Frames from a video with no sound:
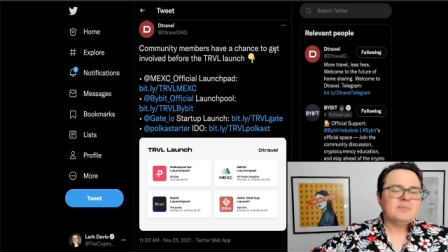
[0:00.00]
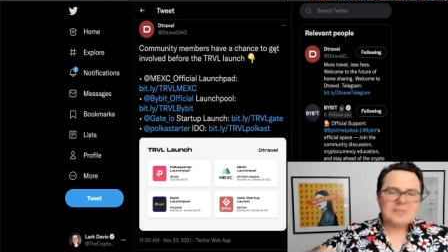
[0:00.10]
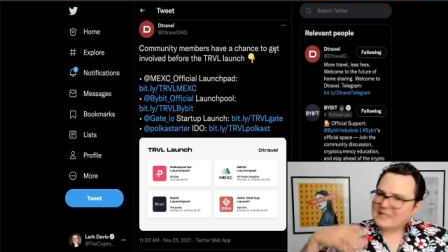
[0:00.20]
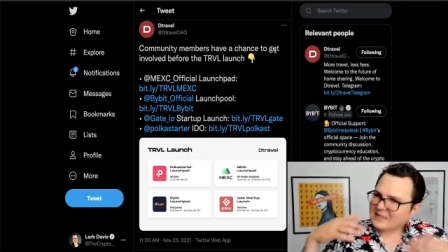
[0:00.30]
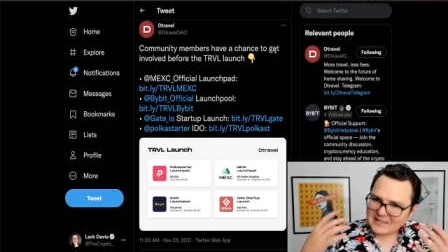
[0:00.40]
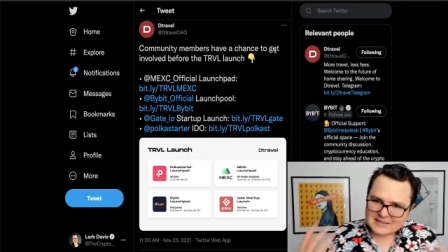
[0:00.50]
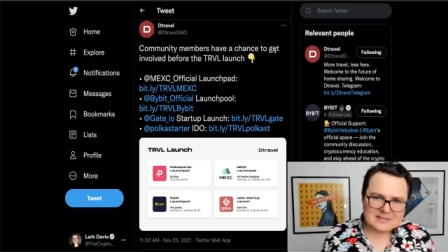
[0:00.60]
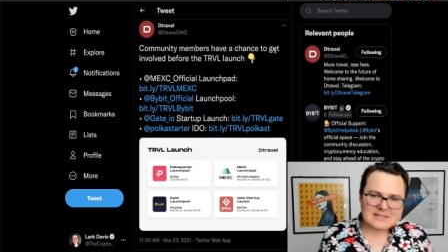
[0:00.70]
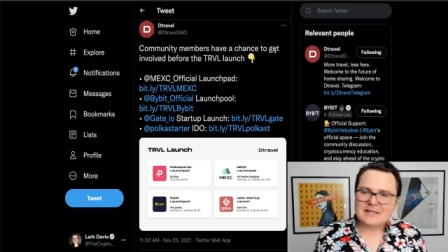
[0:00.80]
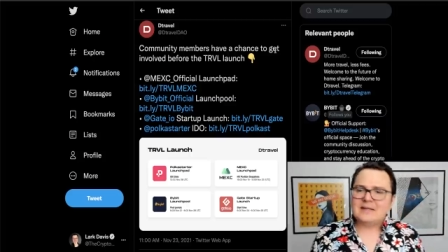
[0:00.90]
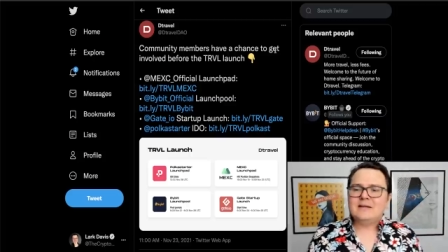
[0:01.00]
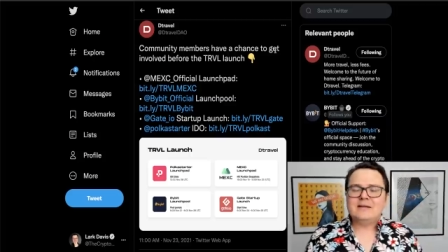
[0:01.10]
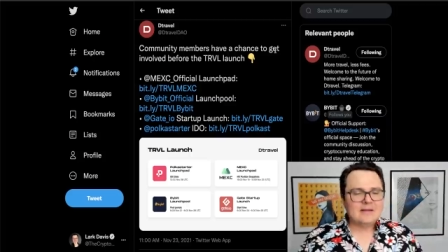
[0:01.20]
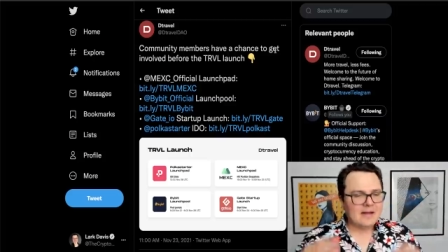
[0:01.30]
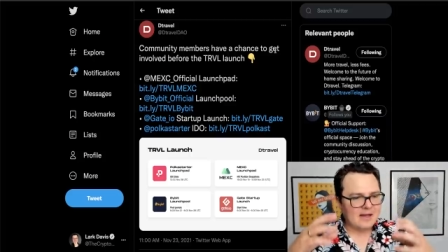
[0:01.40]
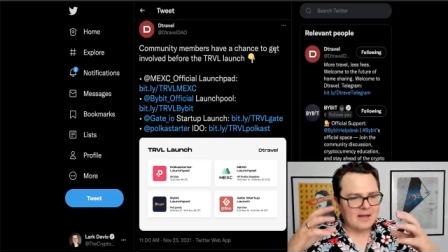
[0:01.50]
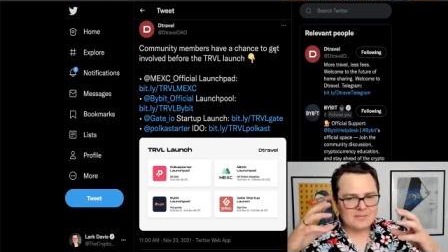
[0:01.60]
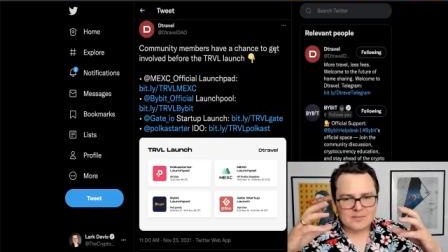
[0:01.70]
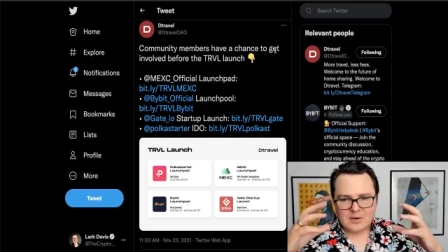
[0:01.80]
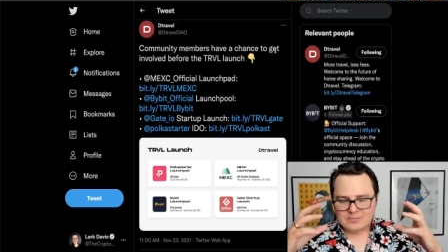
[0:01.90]
be listing
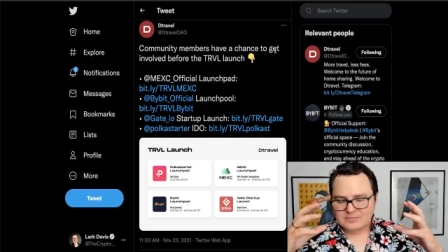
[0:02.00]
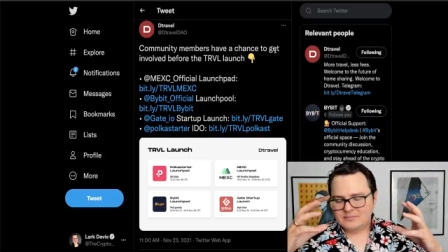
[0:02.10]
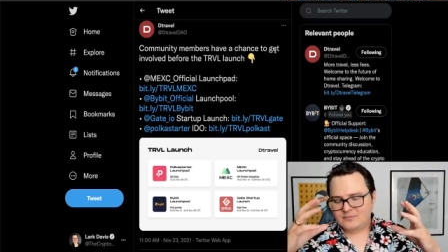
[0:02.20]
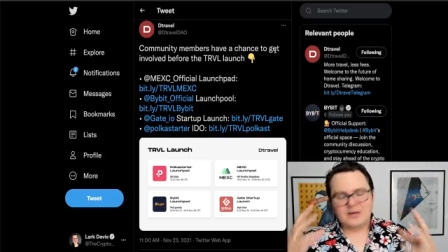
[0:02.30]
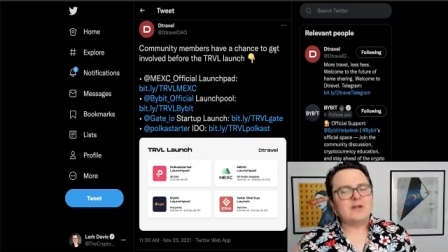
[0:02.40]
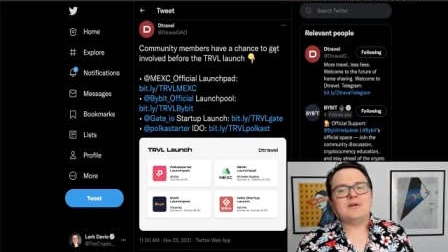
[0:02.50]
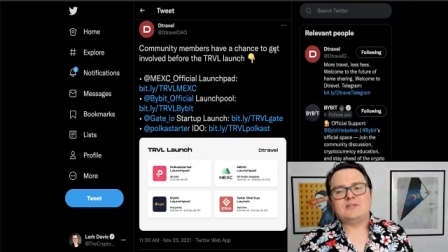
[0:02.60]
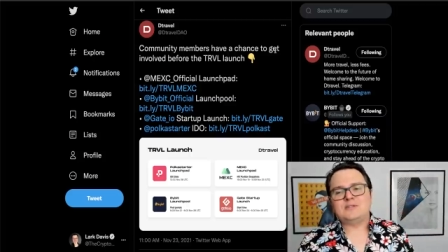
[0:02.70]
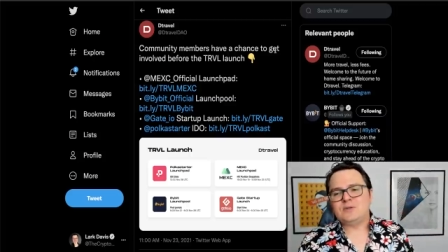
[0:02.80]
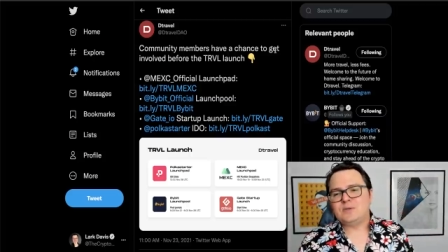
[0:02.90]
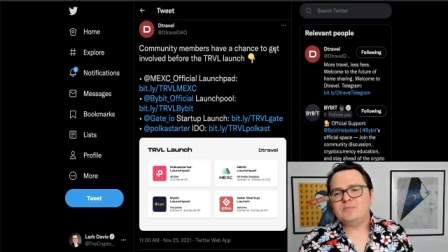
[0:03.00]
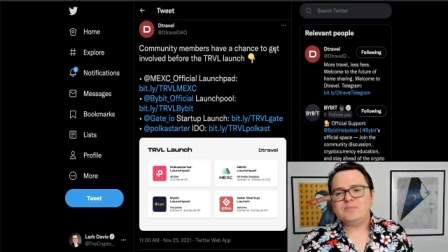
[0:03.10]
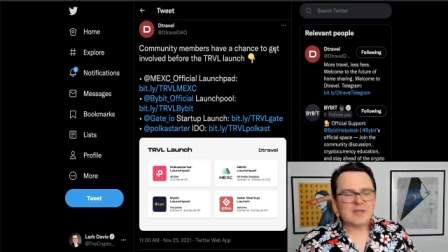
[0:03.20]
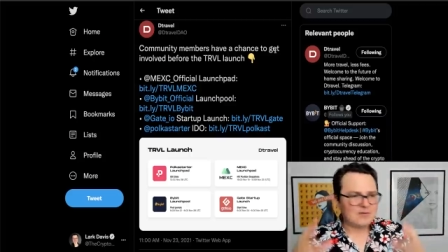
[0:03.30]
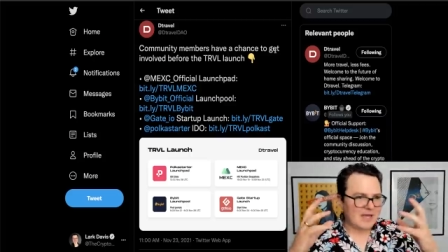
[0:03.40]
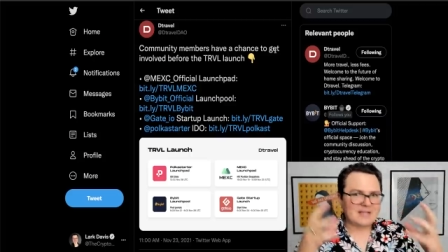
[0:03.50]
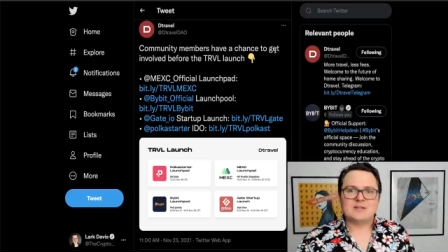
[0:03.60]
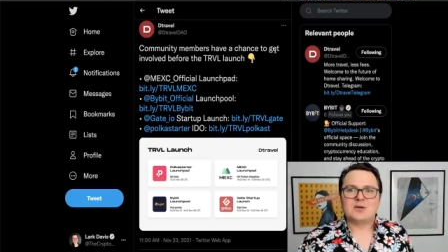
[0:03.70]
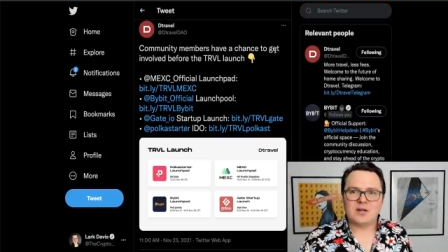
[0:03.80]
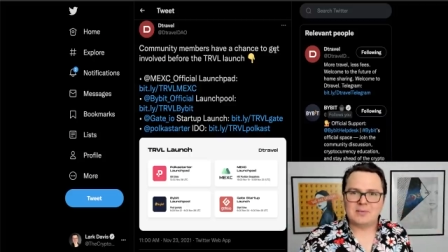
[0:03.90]
um, very, very soon if it
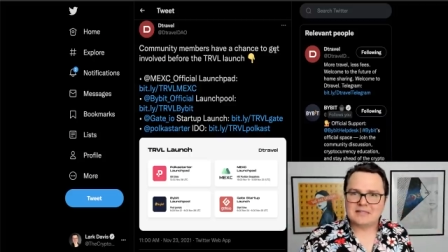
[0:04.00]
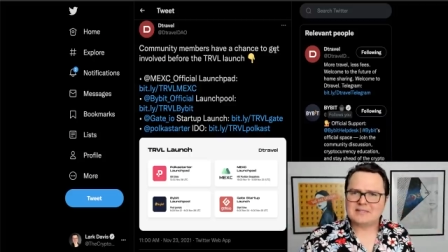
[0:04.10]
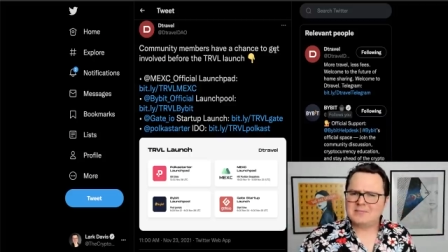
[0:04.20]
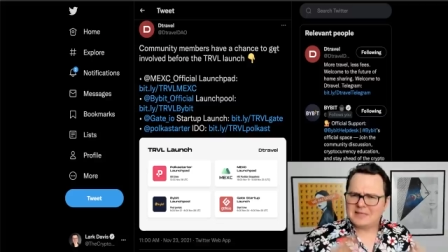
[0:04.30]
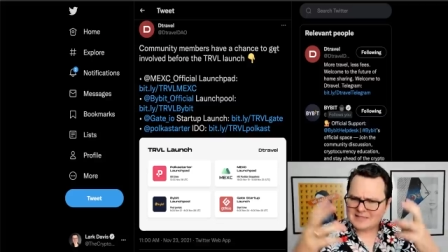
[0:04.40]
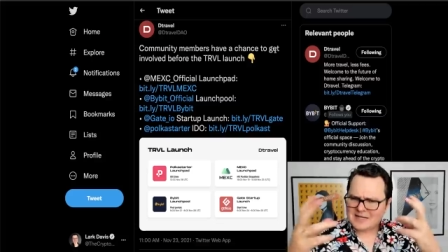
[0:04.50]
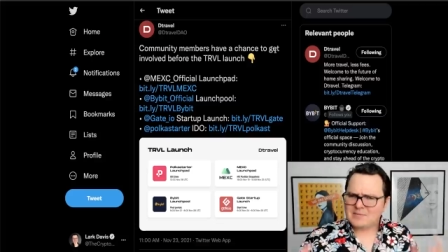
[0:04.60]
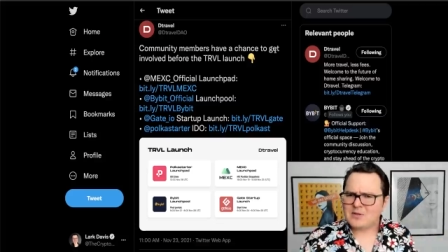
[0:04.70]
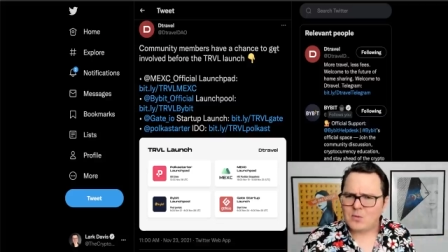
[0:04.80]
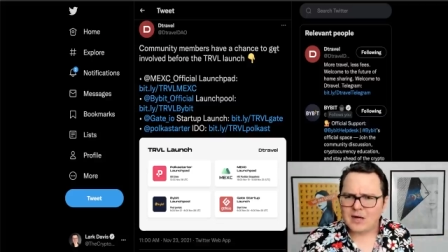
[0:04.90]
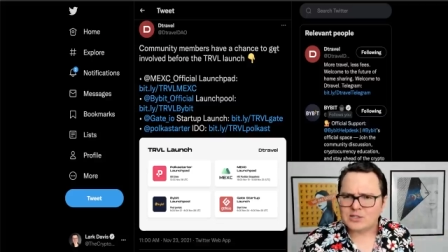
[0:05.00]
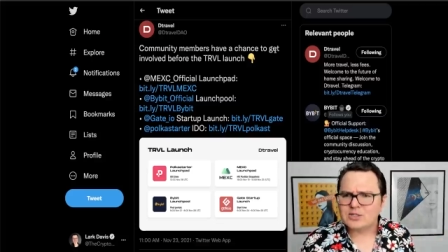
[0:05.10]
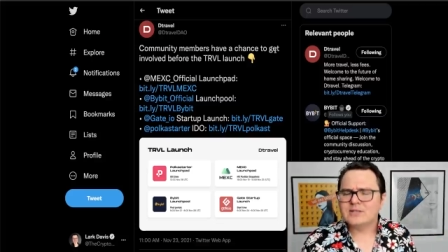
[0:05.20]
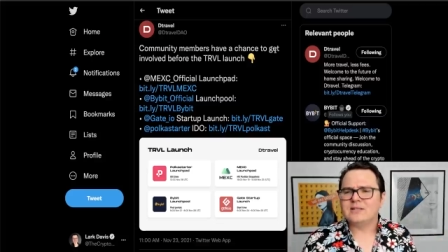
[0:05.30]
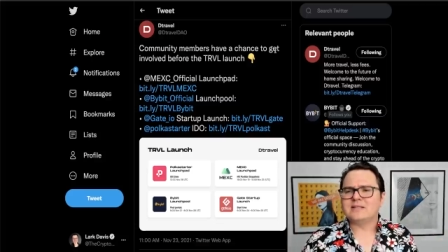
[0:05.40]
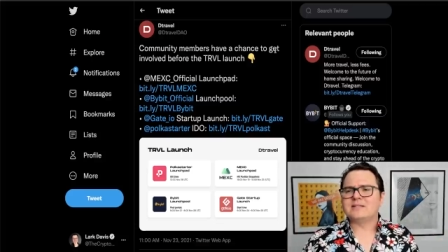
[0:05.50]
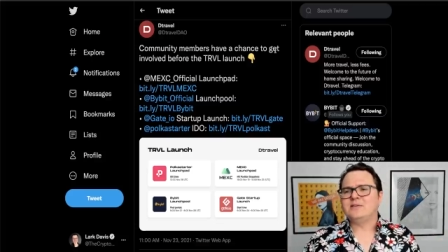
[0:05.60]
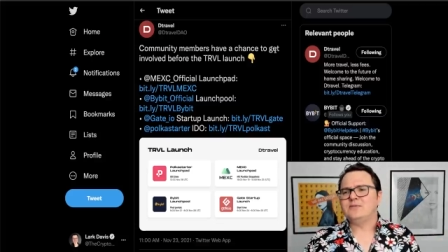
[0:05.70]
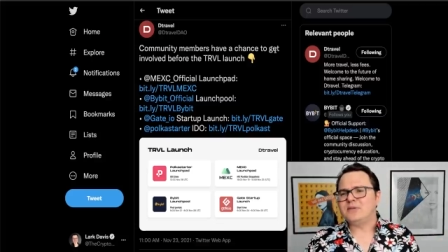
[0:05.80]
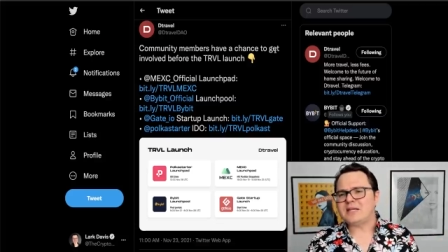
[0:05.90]
hasn't already been listed by the time that you watch this
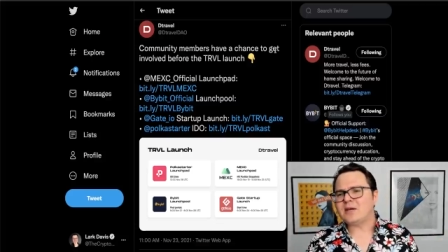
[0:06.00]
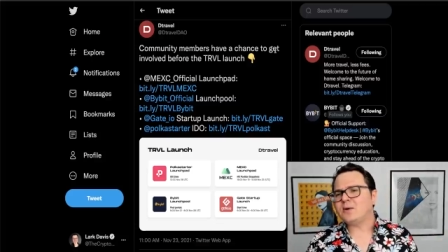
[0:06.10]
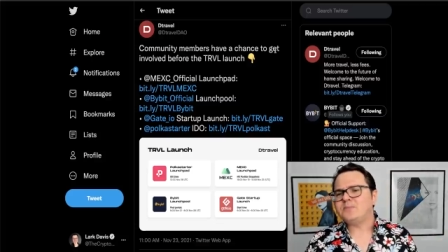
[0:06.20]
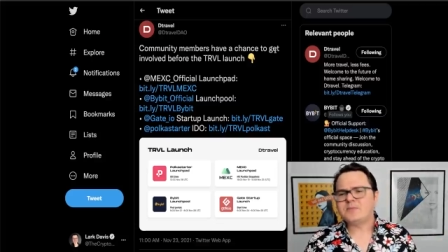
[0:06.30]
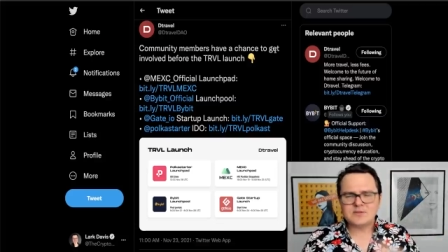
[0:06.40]
video.